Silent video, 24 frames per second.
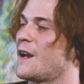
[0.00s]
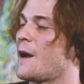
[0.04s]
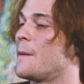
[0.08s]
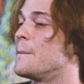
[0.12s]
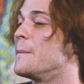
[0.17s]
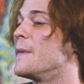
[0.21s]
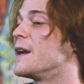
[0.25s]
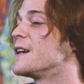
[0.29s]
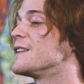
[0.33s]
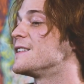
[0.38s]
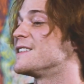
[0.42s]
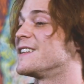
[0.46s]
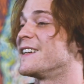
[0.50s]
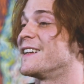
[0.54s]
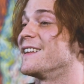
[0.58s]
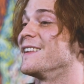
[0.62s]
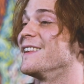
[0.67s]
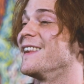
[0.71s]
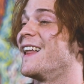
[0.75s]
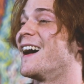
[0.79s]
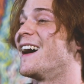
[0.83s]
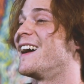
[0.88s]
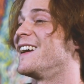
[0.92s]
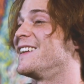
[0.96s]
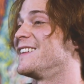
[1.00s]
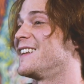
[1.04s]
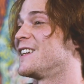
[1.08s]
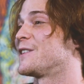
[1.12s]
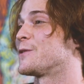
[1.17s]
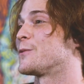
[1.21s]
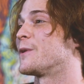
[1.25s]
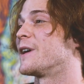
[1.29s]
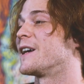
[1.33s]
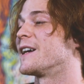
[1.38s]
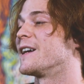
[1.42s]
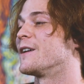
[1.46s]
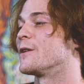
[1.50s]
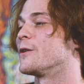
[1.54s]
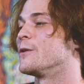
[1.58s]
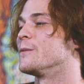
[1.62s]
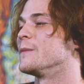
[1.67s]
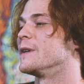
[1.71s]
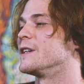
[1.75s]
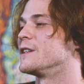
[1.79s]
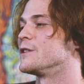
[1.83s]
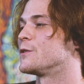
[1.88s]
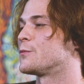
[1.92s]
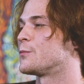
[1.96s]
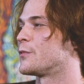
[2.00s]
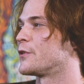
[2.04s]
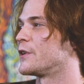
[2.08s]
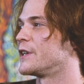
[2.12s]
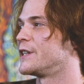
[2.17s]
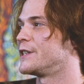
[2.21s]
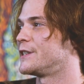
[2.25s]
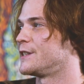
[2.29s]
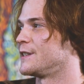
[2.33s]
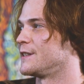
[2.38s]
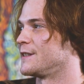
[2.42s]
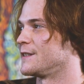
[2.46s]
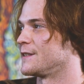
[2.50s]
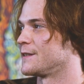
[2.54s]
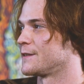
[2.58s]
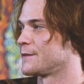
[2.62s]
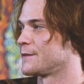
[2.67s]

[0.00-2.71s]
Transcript: I meditate a lot. That's where I get all my inspiration.